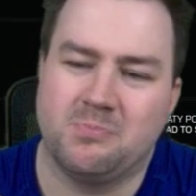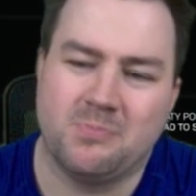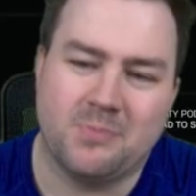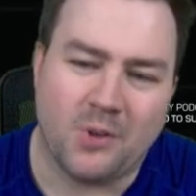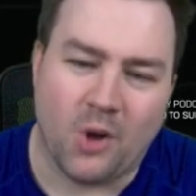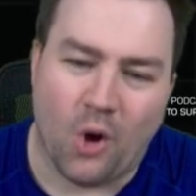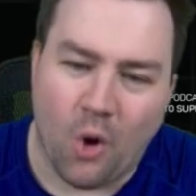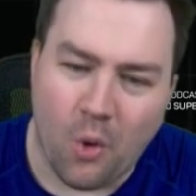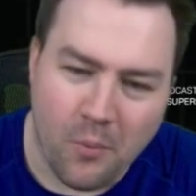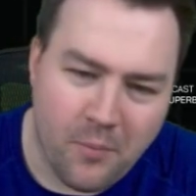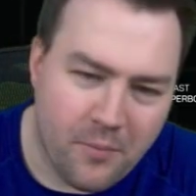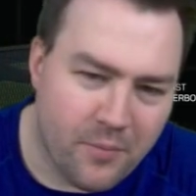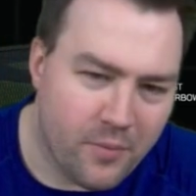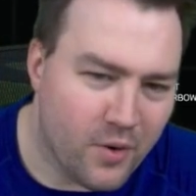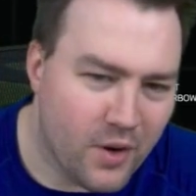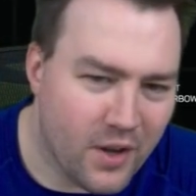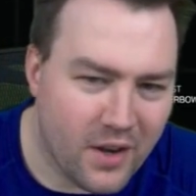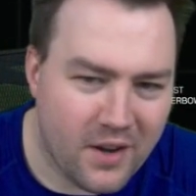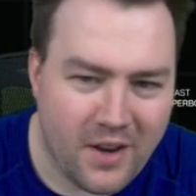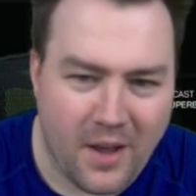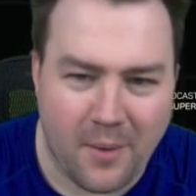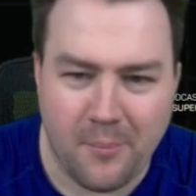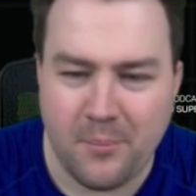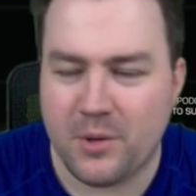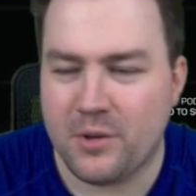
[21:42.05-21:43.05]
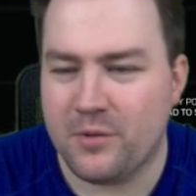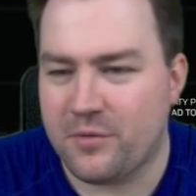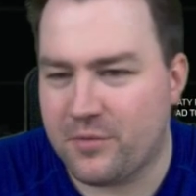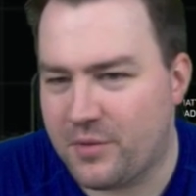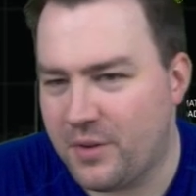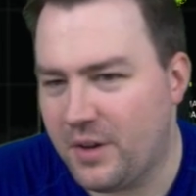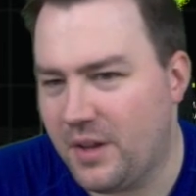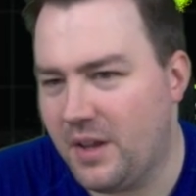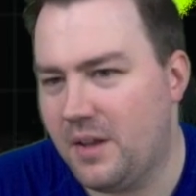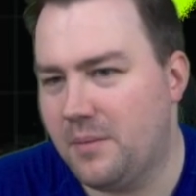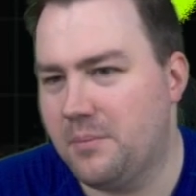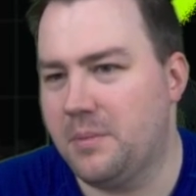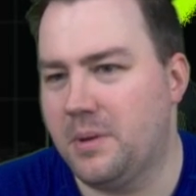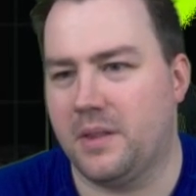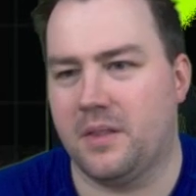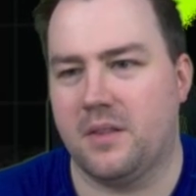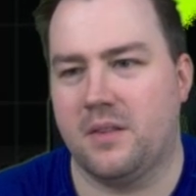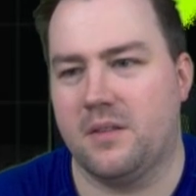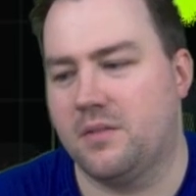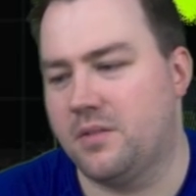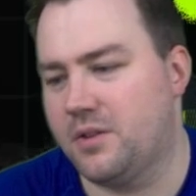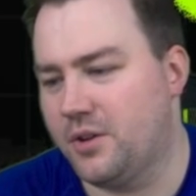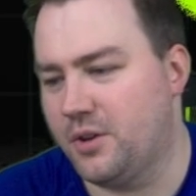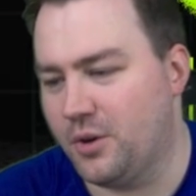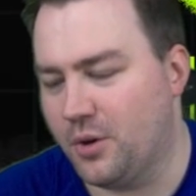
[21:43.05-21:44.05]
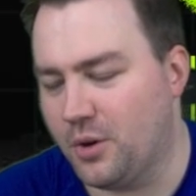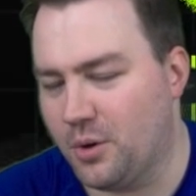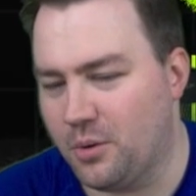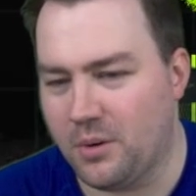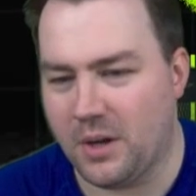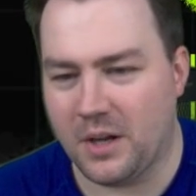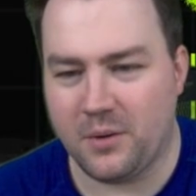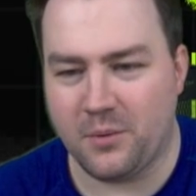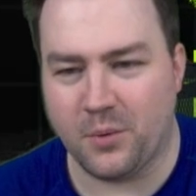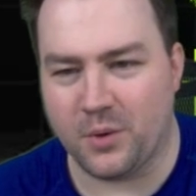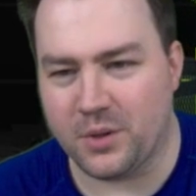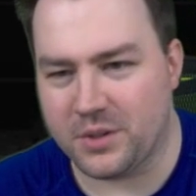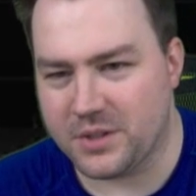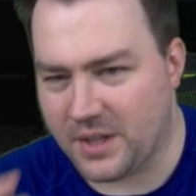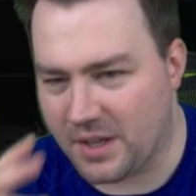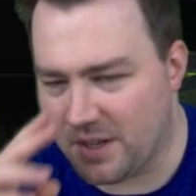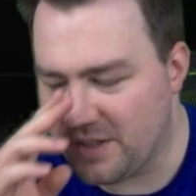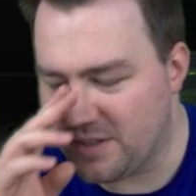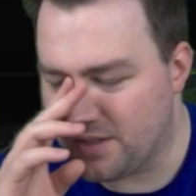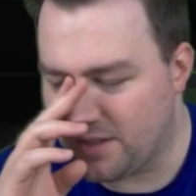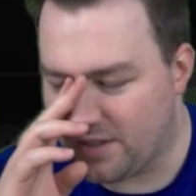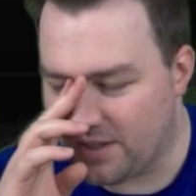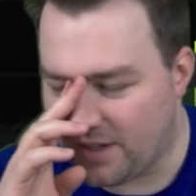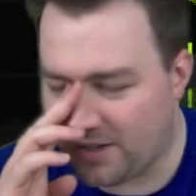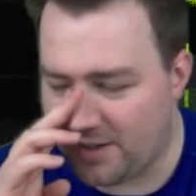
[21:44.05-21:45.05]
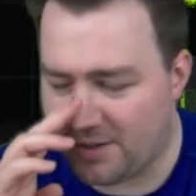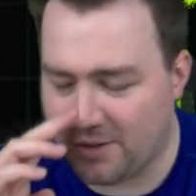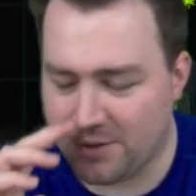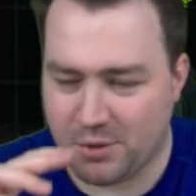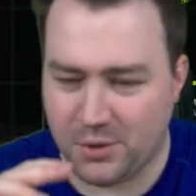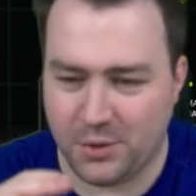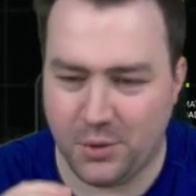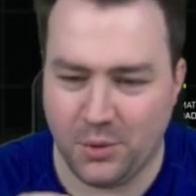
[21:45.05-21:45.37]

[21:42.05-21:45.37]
hopefully number 3, but at worst case scenarios,